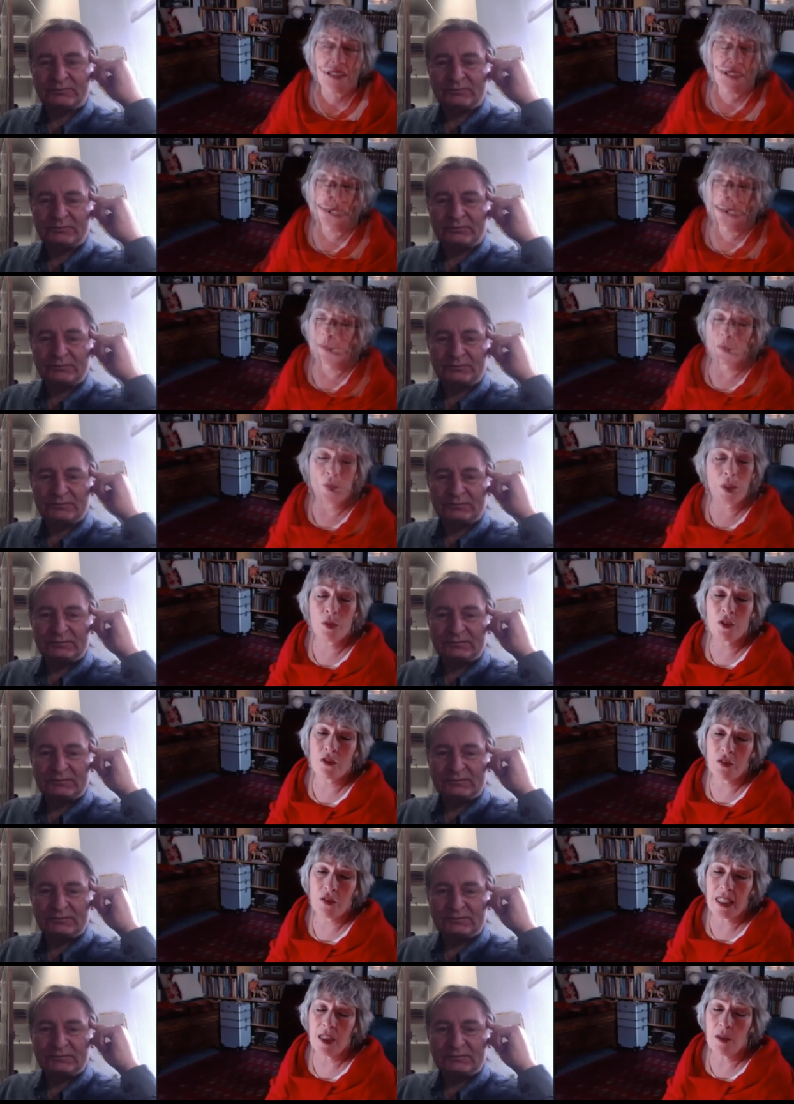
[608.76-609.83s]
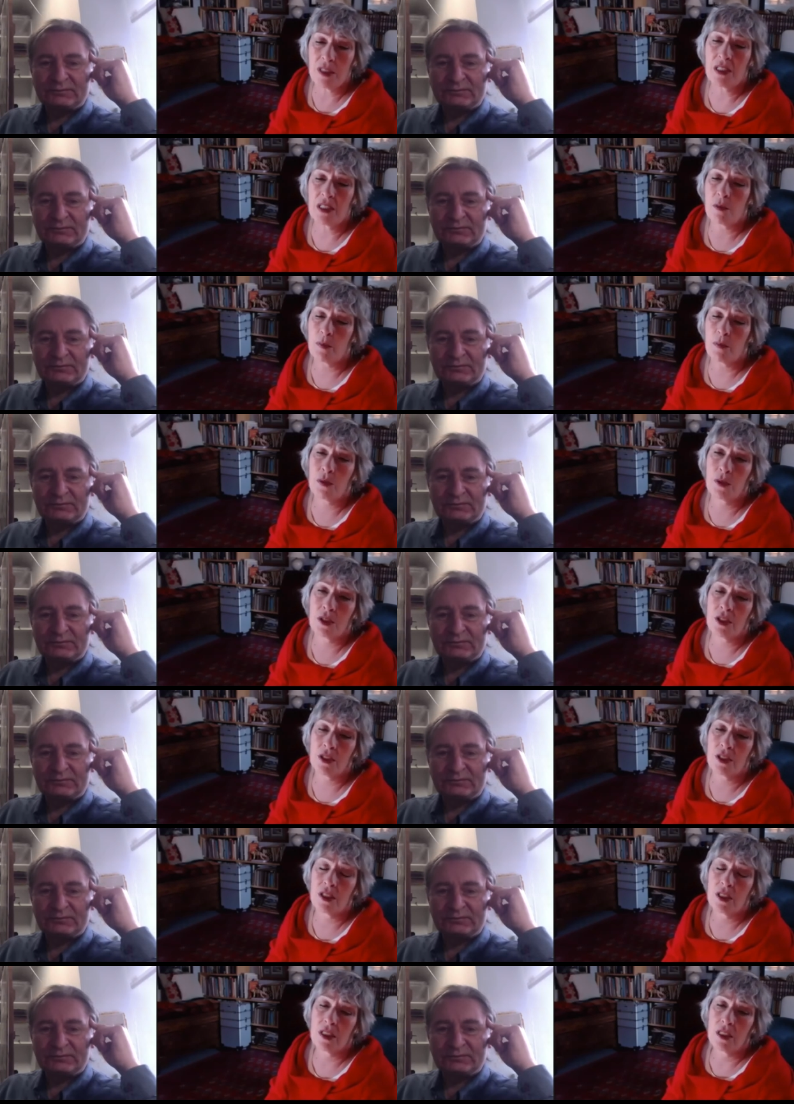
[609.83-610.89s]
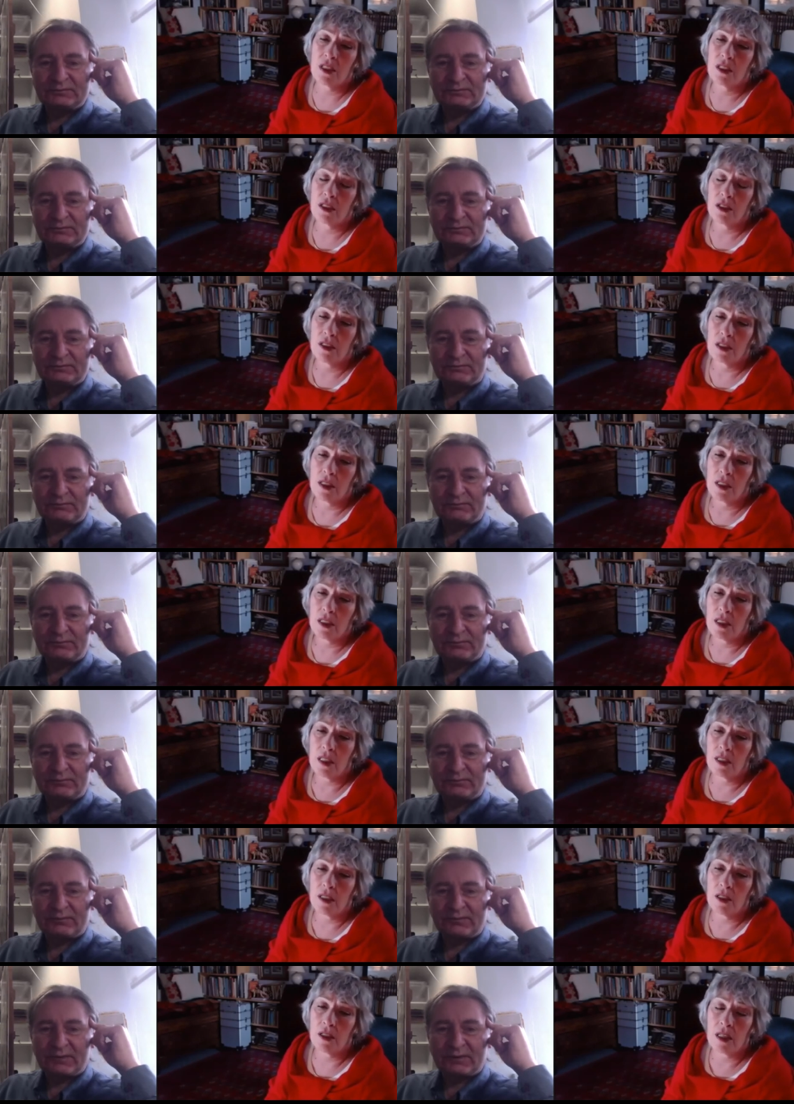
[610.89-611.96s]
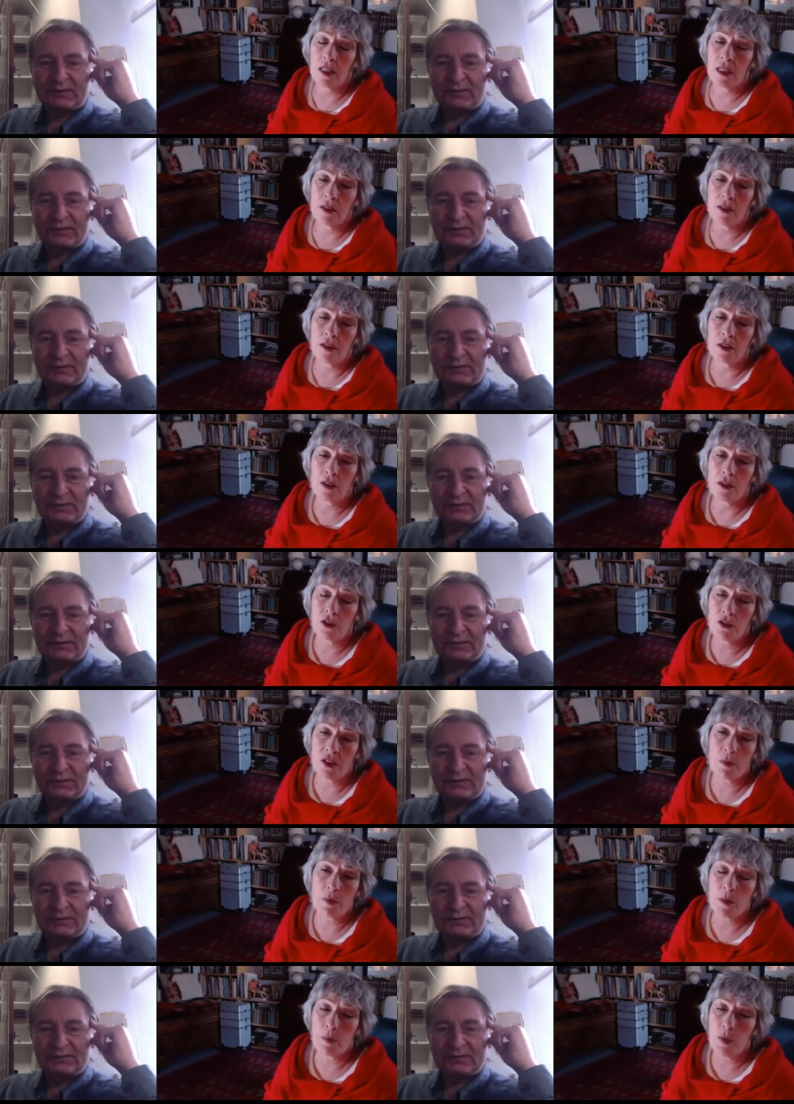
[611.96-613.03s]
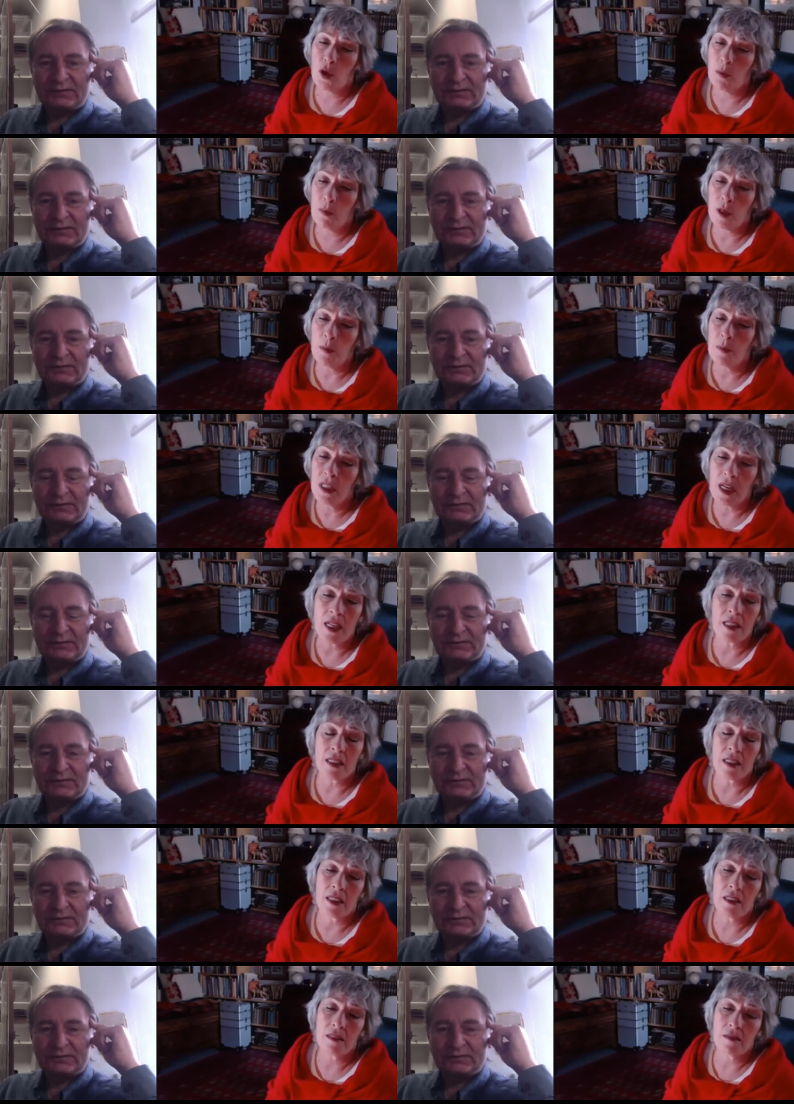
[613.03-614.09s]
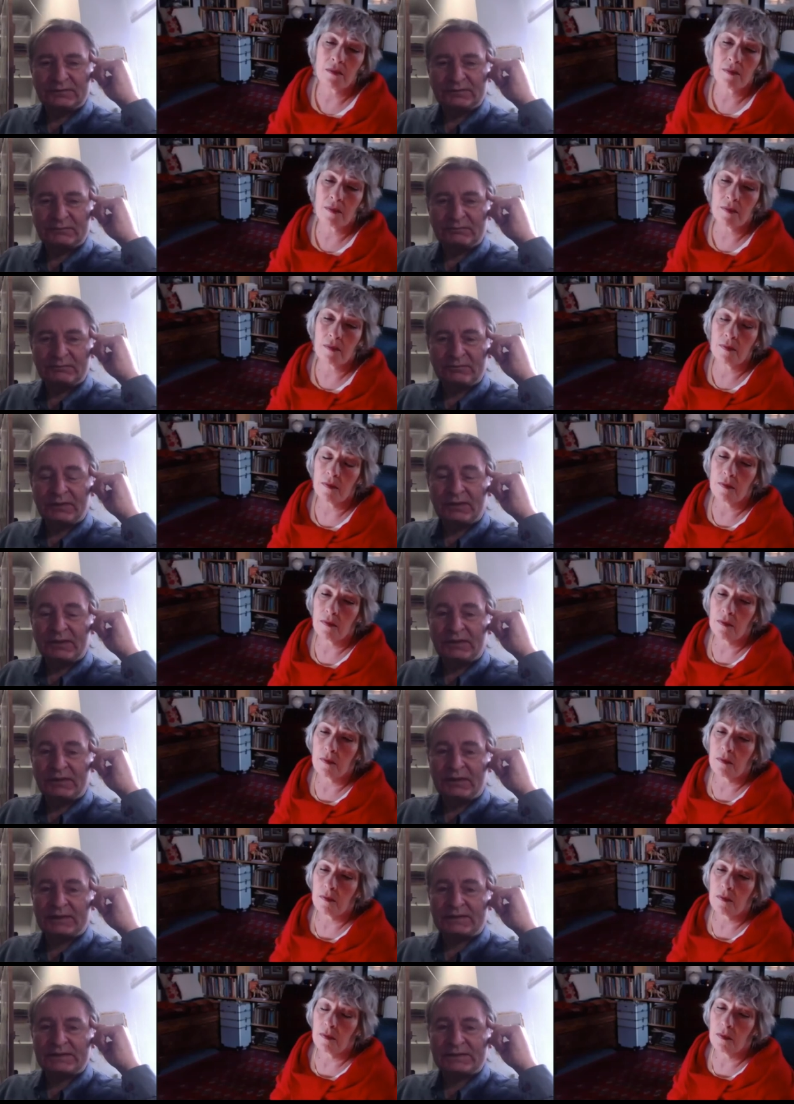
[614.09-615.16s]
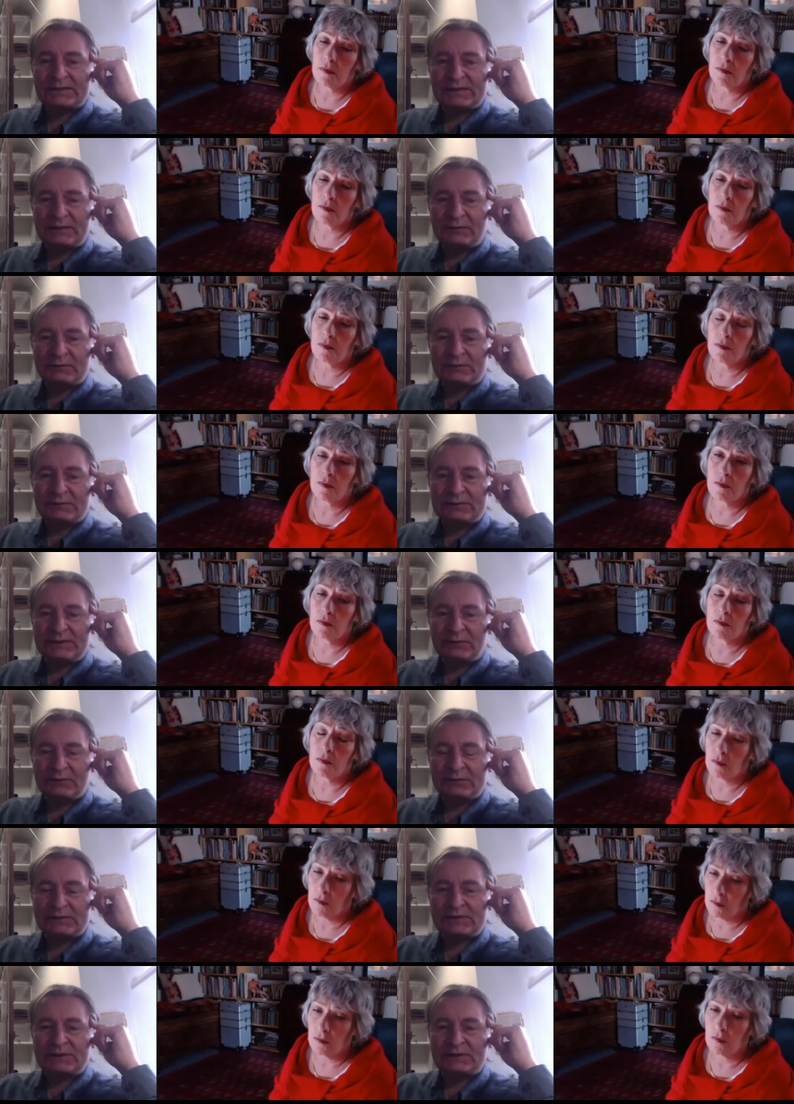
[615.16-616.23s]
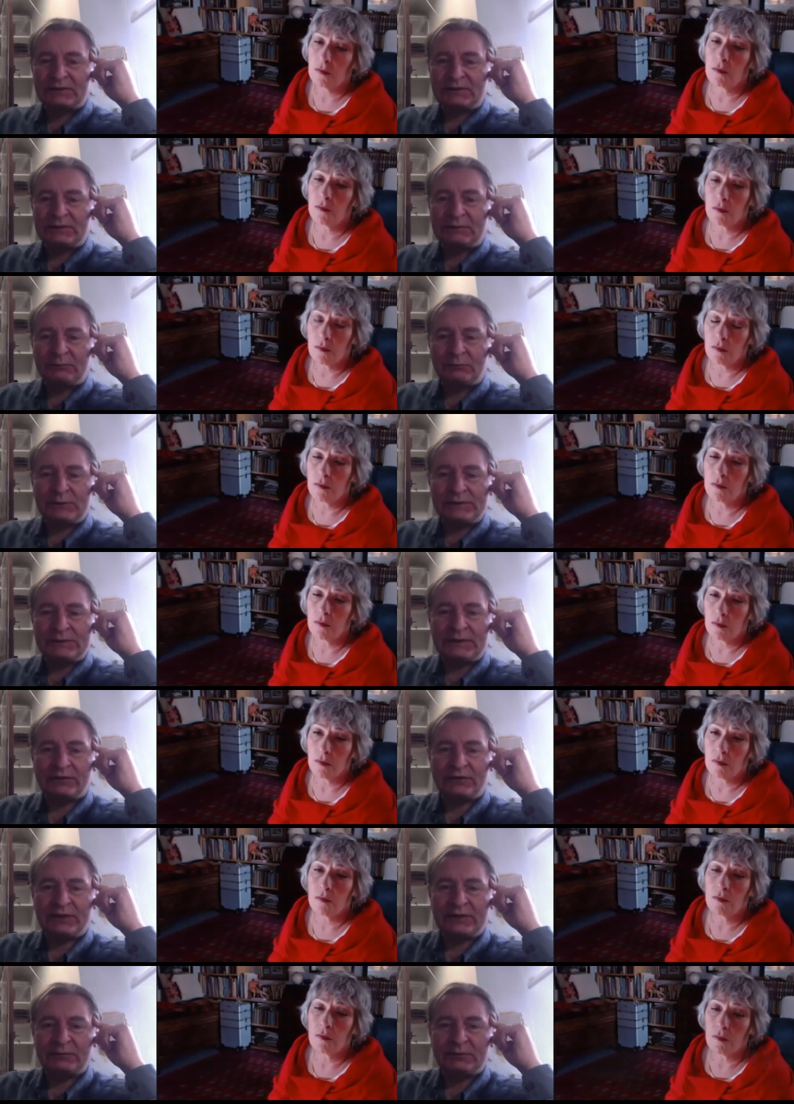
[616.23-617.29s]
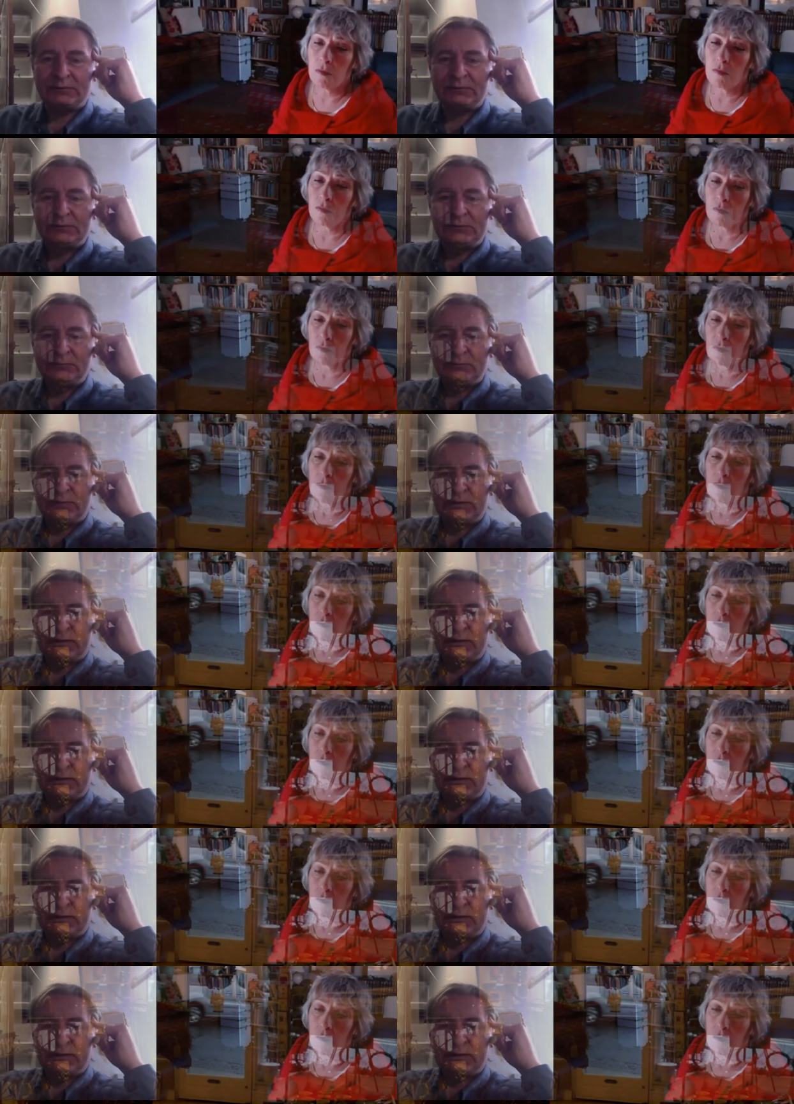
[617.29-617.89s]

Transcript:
Speaker 1: Then we were very well supported at the Christmas pop-up gallery.
Speaker 2: Yes, that was that was pretty incredible. I